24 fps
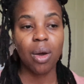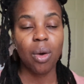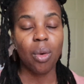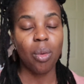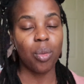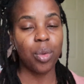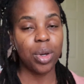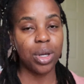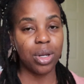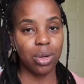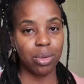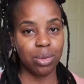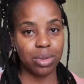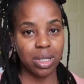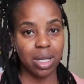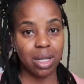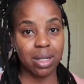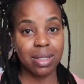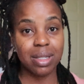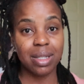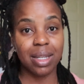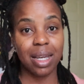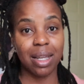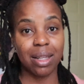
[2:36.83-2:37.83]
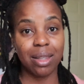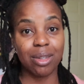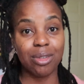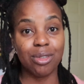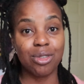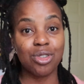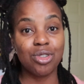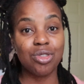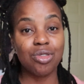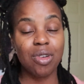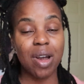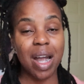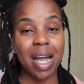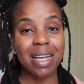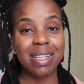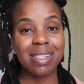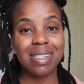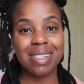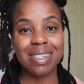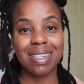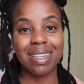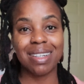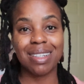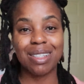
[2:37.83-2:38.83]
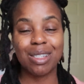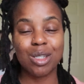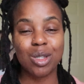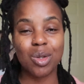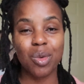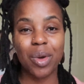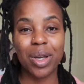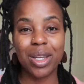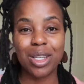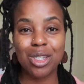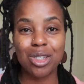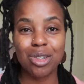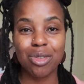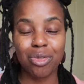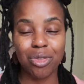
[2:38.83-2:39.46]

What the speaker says: We don't tend to get the drastic switch